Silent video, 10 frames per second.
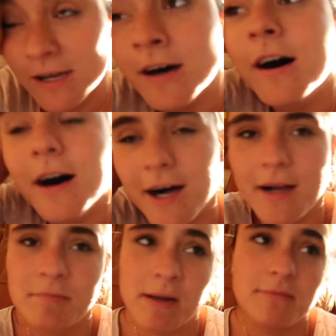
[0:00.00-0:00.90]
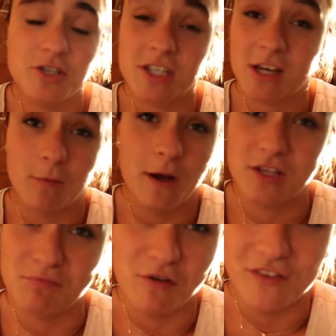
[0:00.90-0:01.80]
I'm probably just gonna
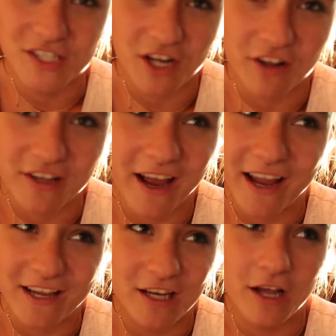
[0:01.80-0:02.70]
watch movies all night, you